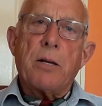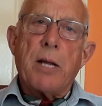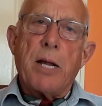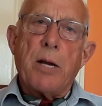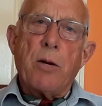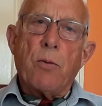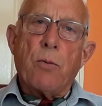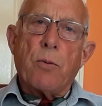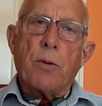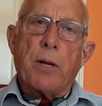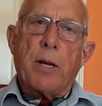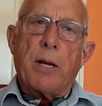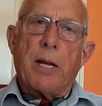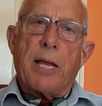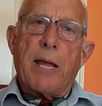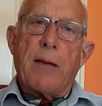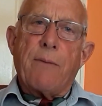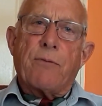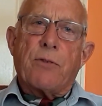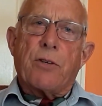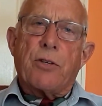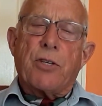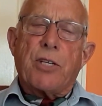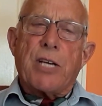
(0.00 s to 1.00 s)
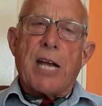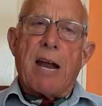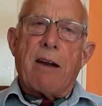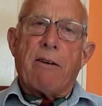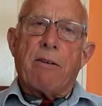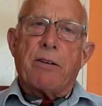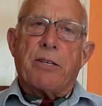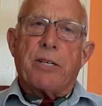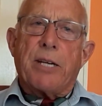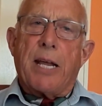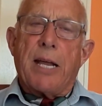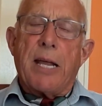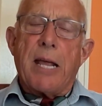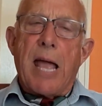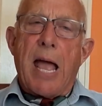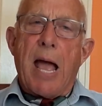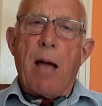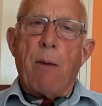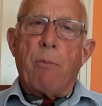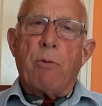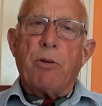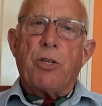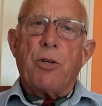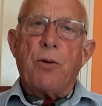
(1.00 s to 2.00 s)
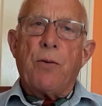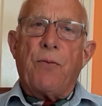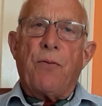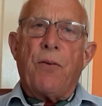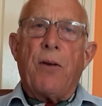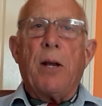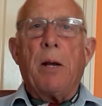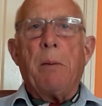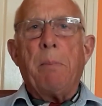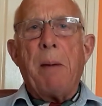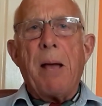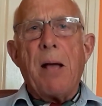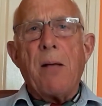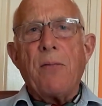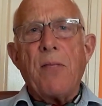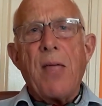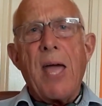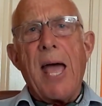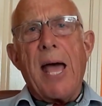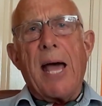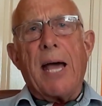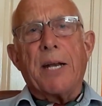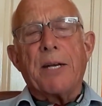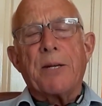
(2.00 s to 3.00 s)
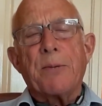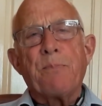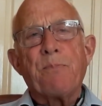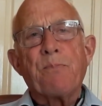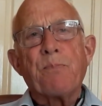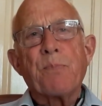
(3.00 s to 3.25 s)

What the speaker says: in order to give to charity. How would you feel about that?